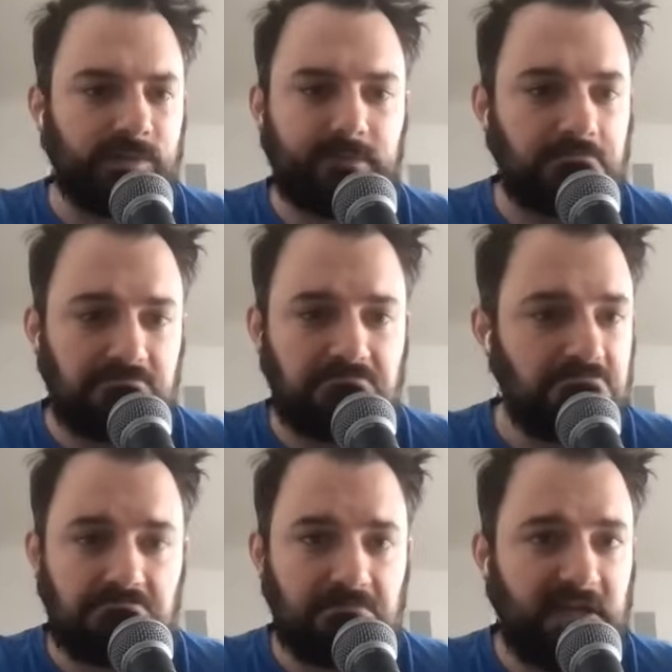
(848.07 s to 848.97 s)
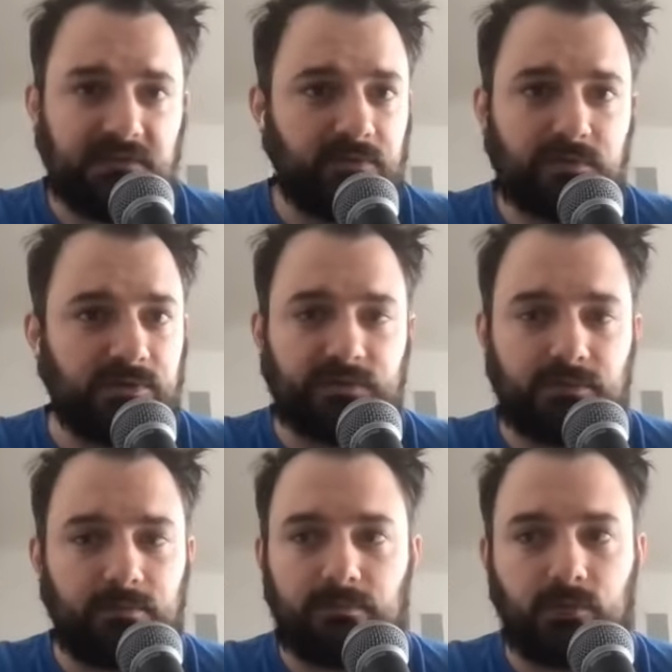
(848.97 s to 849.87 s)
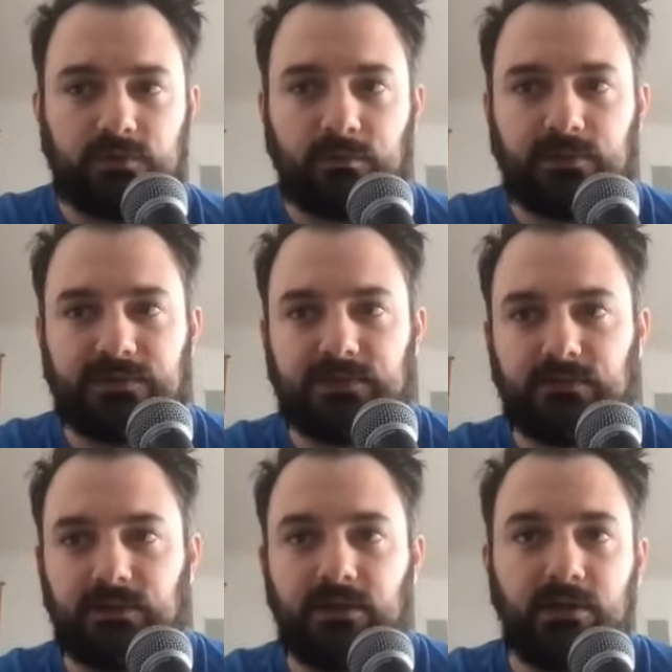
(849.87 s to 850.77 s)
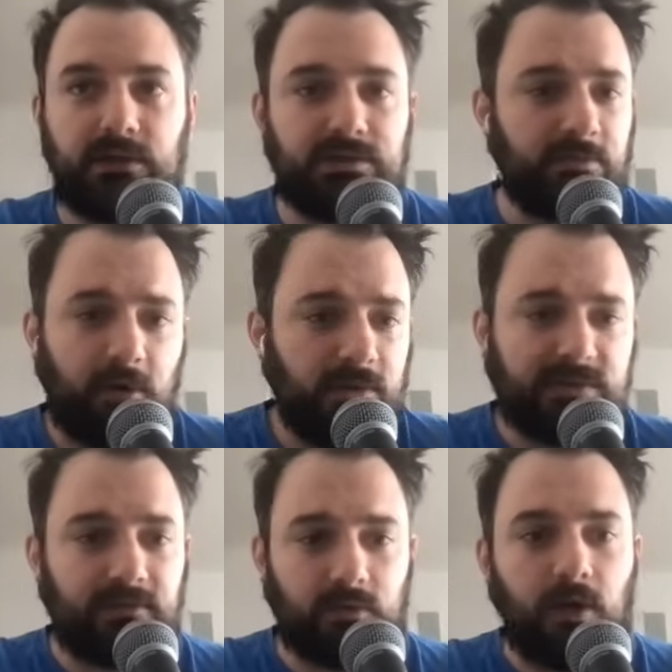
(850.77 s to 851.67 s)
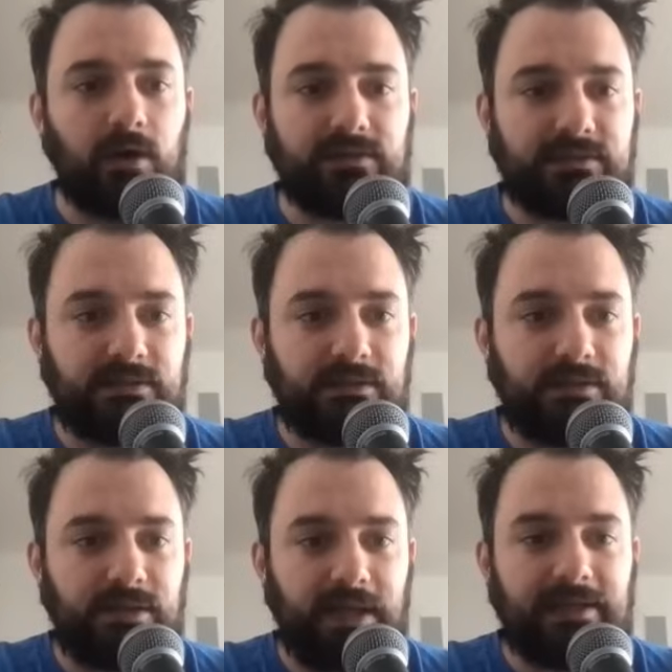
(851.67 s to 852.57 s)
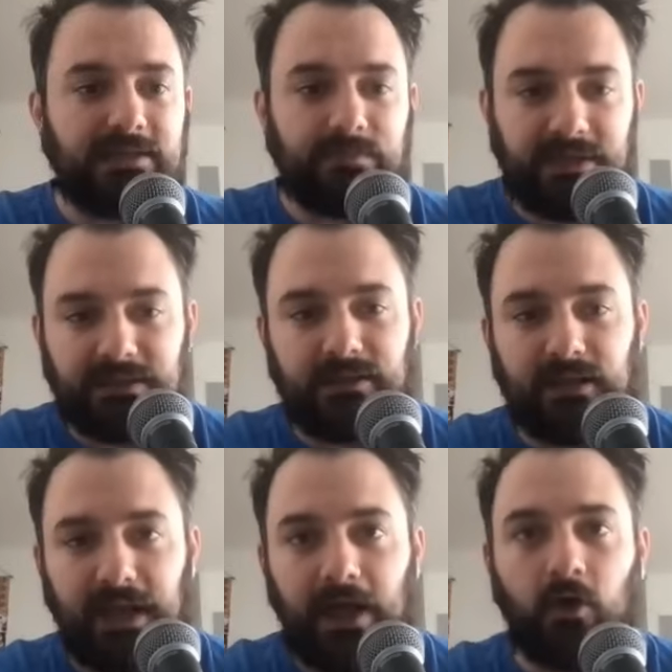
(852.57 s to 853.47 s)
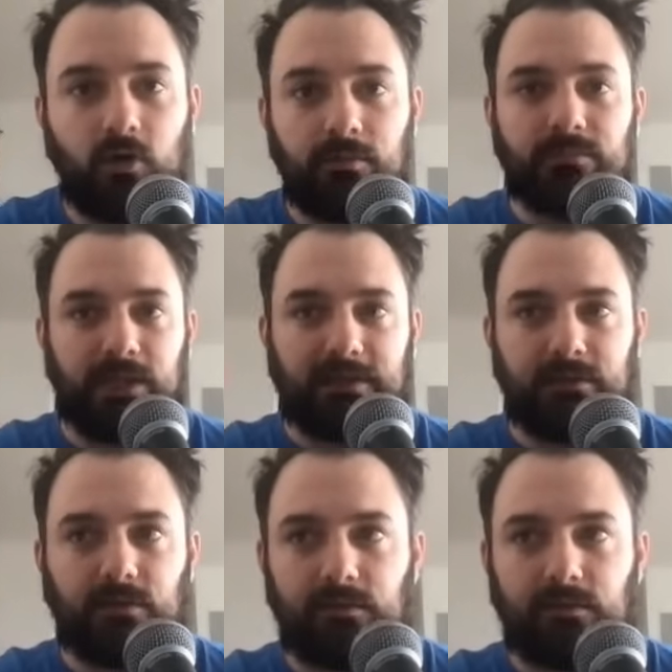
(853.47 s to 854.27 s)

been massive loser at certain multiple points in his career. Jim Harbaugh's never lost. And he's been at the helm, like the